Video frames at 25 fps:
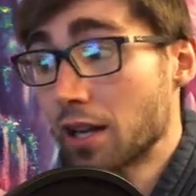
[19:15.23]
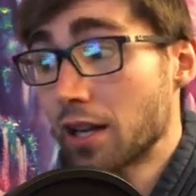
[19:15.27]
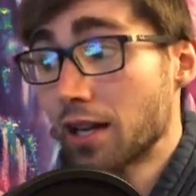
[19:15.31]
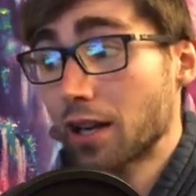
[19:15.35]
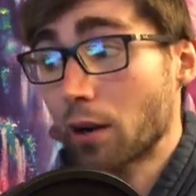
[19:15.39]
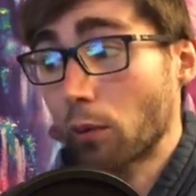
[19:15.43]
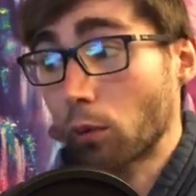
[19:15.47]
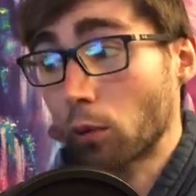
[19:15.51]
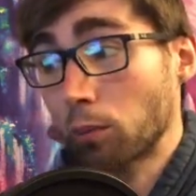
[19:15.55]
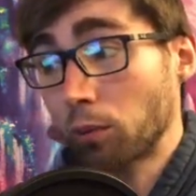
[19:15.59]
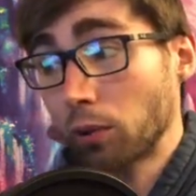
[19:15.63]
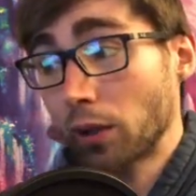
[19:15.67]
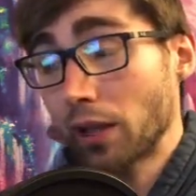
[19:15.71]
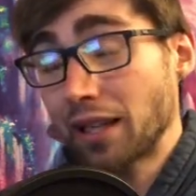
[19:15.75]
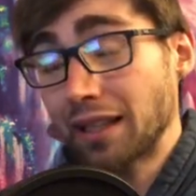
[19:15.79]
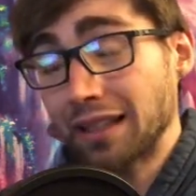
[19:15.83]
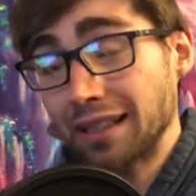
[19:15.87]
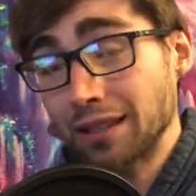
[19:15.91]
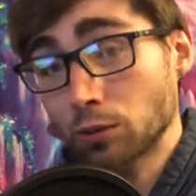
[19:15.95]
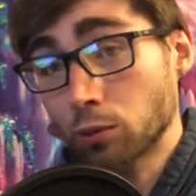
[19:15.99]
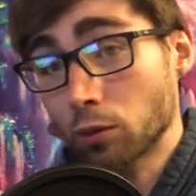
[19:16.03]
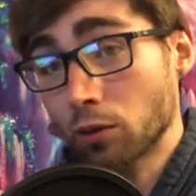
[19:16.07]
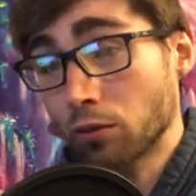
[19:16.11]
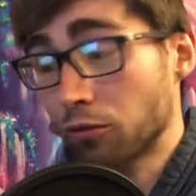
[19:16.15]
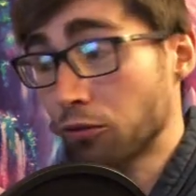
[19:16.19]
Now we're playing
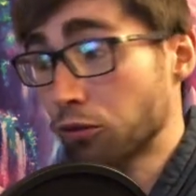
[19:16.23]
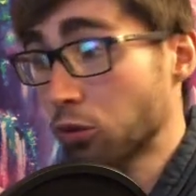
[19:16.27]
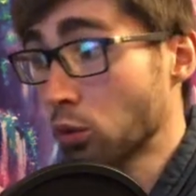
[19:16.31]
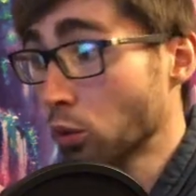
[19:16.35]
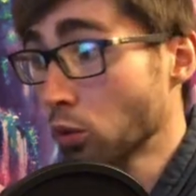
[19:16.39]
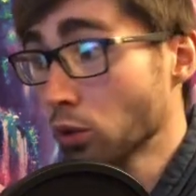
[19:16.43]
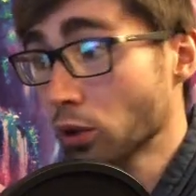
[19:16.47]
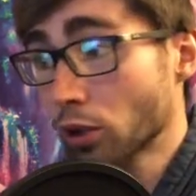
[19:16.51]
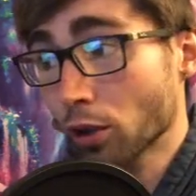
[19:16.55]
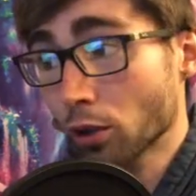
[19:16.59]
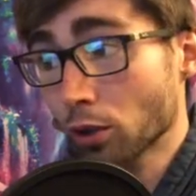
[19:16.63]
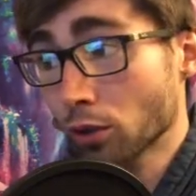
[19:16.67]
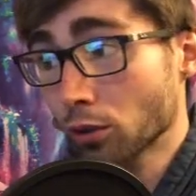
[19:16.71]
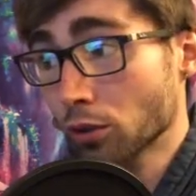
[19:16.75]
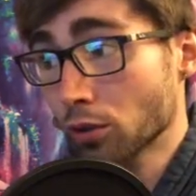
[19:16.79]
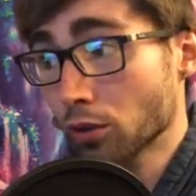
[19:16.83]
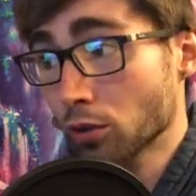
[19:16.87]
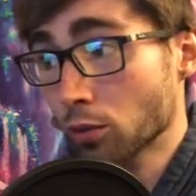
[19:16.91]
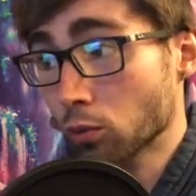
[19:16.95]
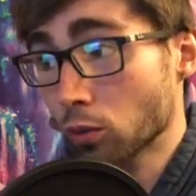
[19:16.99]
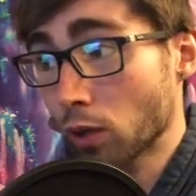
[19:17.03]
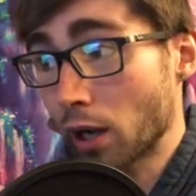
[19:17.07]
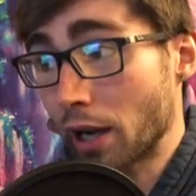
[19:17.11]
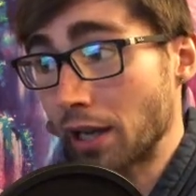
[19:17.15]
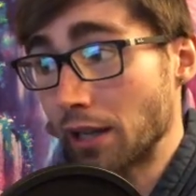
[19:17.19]
this with full curl to the
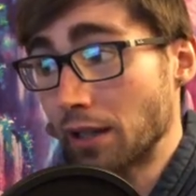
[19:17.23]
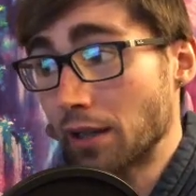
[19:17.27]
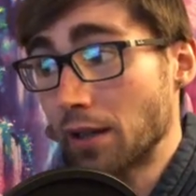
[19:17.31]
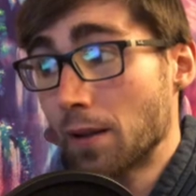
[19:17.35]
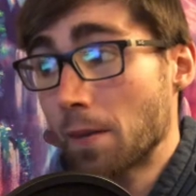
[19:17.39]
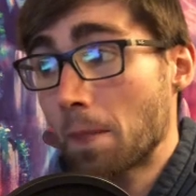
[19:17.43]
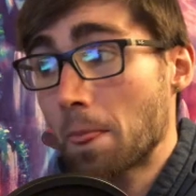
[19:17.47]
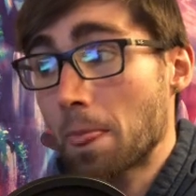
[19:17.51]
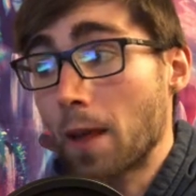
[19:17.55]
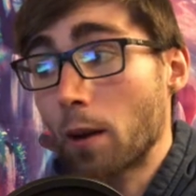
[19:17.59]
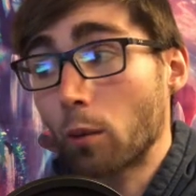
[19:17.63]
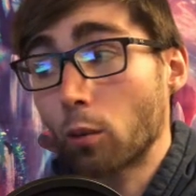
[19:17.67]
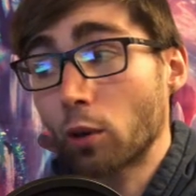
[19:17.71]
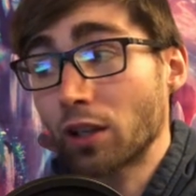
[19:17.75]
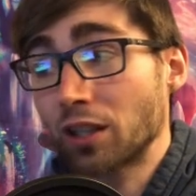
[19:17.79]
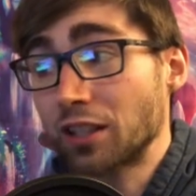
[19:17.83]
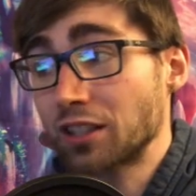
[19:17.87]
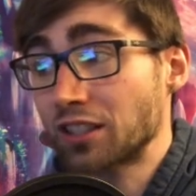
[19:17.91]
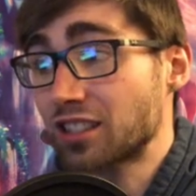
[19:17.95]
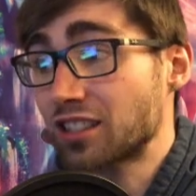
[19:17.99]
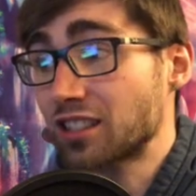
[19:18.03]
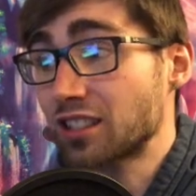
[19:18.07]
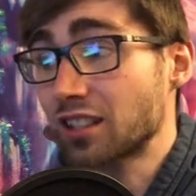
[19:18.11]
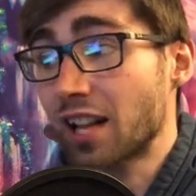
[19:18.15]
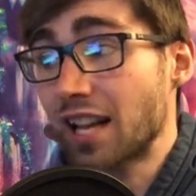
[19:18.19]
right, and we're going to
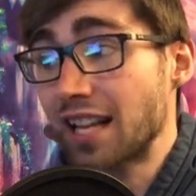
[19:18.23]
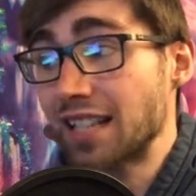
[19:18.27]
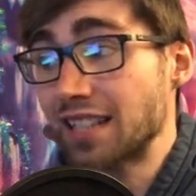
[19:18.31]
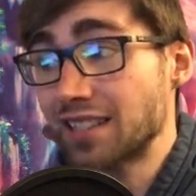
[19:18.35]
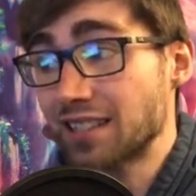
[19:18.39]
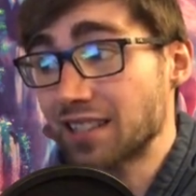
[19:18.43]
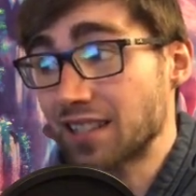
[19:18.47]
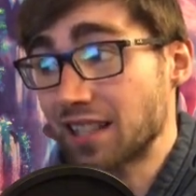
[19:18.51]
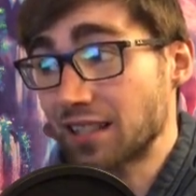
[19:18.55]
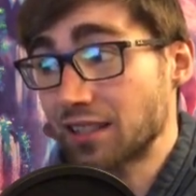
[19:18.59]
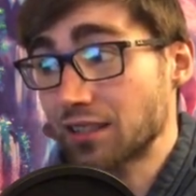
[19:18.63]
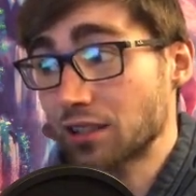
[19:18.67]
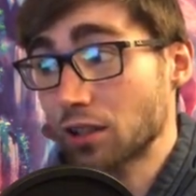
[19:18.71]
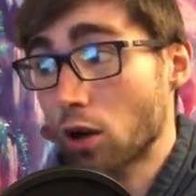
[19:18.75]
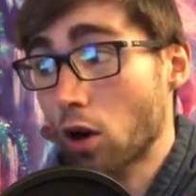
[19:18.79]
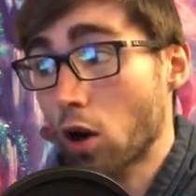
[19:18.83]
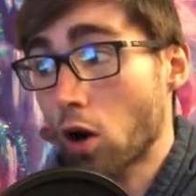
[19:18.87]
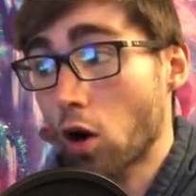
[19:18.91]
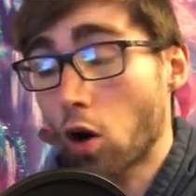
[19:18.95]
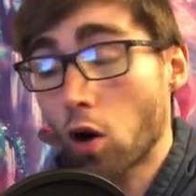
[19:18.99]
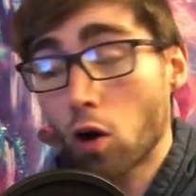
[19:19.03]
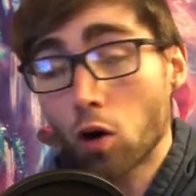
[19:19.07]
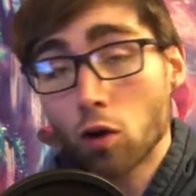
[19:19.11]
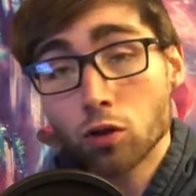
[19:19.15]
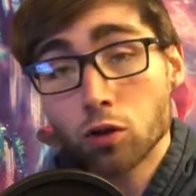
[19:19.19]
slice this
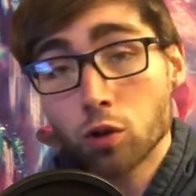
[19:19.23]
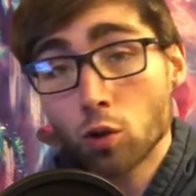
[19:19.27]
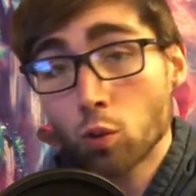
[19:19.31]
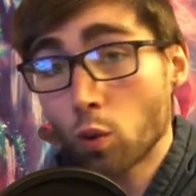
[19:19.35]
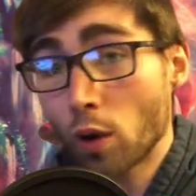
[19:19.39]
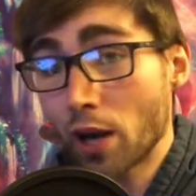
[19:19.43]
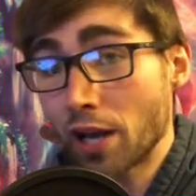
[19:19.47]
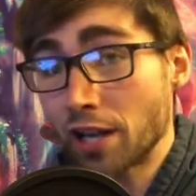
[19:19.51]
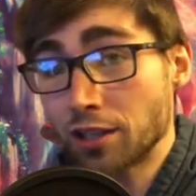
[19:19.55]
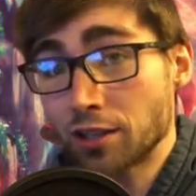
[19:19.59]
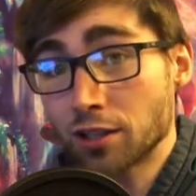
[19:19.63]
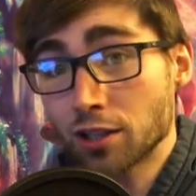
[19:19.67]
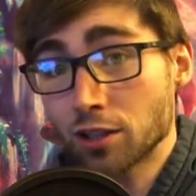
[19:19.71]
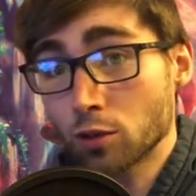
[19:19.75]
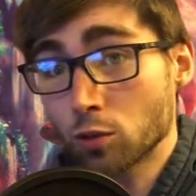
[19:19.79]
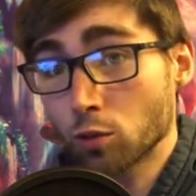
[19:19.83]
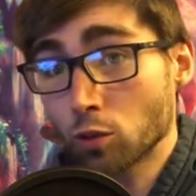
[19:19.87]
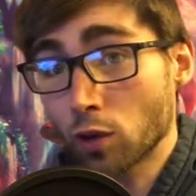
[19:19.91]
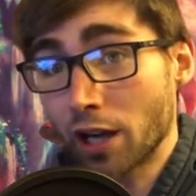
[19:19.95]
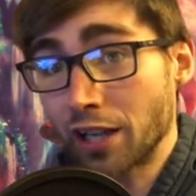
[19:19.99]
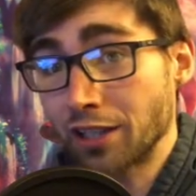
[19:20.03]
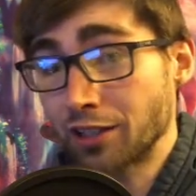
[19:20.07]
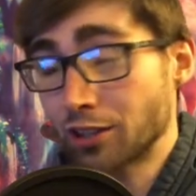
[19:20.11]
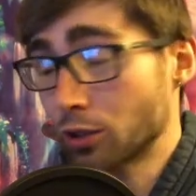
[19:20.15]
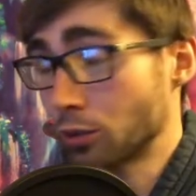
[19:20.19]
all the way to the right.